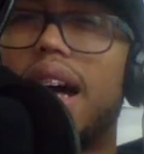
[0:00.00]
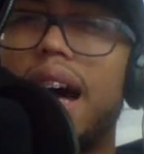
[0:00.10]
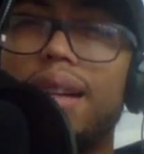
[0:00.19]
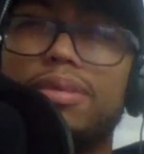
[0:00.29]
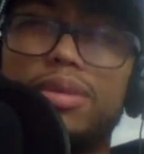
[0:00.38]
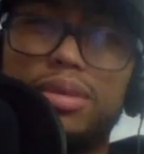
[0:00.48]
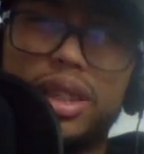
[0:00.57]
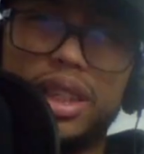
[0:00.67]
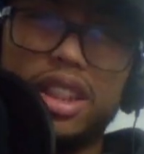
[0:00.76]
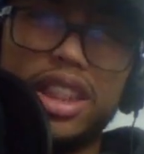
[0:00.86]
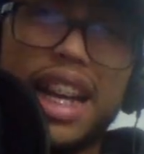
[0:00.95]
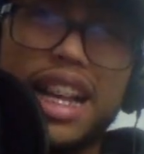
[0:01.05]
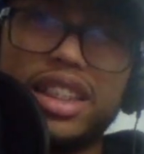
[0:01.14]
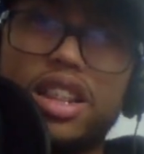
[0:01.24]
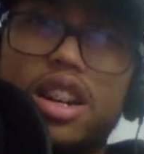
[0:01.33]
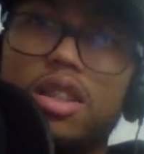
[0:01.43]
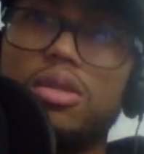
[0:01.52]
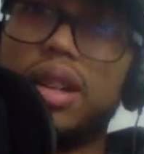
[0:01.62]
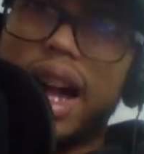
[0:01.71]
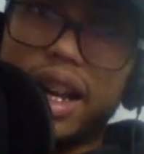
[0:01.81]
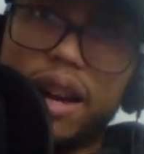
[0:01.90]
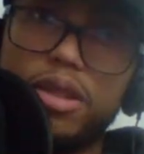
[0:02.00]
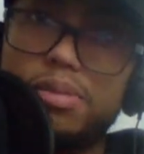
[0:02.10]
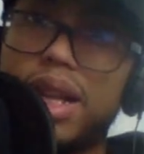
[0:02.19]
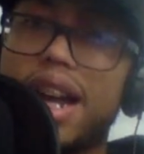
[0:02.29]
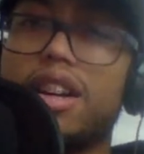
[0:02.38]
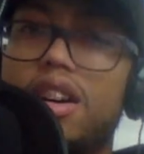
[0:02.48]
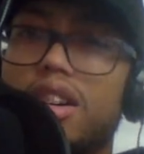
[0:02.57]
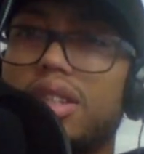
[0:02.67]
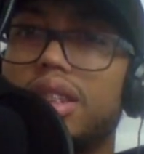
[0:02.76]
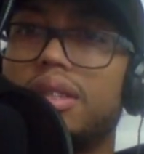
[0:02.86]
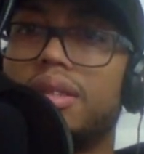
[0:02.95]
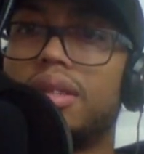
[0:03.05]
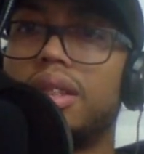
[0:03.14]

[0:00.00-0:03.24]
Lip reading: you guys know, I cover the Blackhawks.